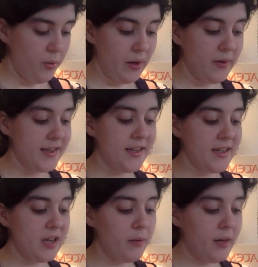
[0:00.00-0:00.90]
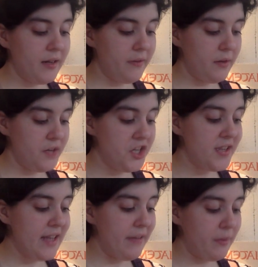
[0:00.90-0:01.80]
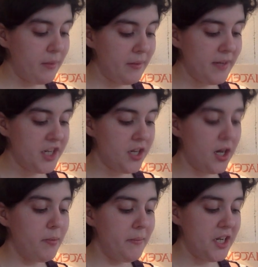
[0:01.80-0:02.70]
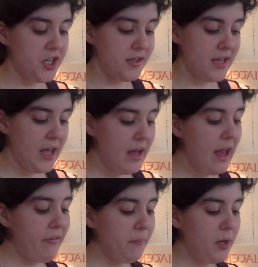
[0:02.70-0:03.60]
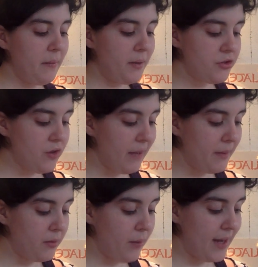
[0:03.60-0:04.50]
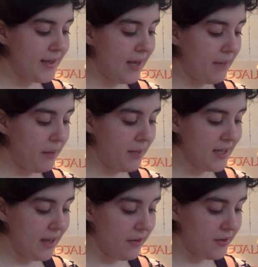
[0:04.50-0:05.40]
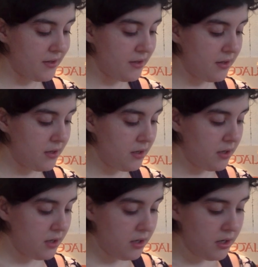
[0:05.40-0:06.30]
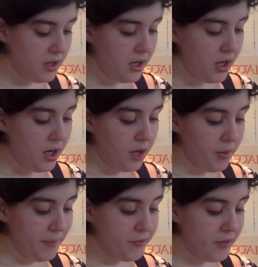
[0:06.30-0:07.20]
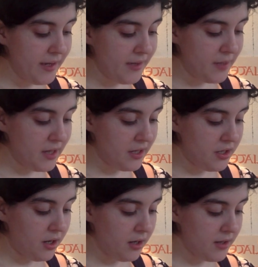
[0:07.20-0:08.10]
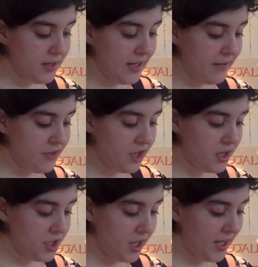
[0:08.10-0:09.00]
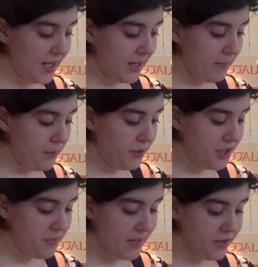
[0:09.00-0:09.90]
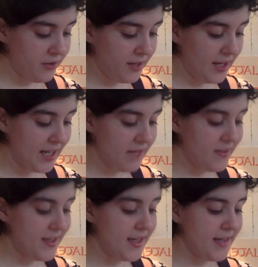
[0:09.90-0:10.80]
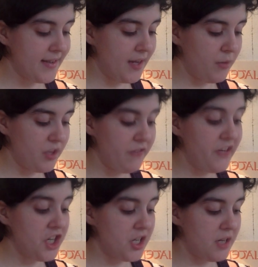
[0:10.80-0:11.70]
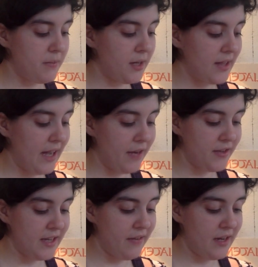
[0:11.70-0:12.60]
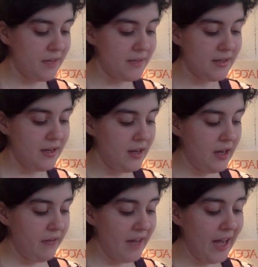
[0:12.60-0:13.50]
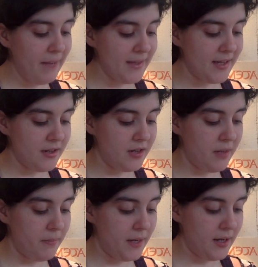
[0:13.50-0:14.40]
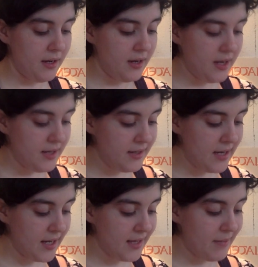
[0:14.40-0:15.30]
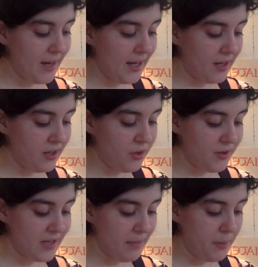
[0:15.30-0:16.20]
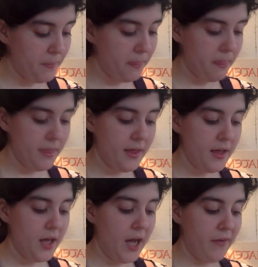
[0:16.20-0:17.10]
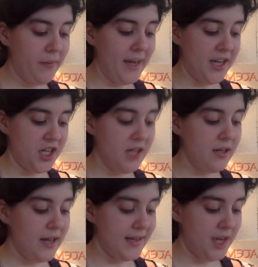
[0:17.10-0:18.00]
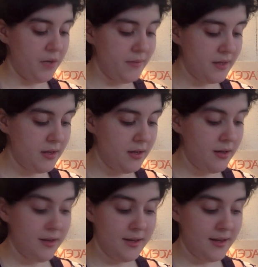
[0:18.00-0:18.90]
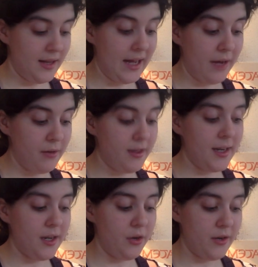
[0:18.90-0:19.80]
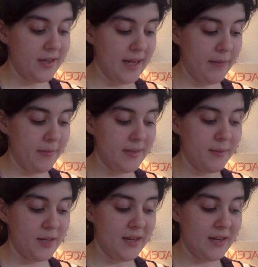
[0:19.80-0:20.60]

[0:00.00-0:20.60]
We were as good as our word, for it was just seven when we reached the Copper Beeches, having put up our trap at the wayside public house. A group of trees with their dark leaves sh shining like a burnished metal in the light of the setting sun were sufficient to mark the house, even as Miss, even had Miss Hunter not been standing smiling on the doorstep. Have you managed it? asked Holmes. A loud thudding noise came from somewhere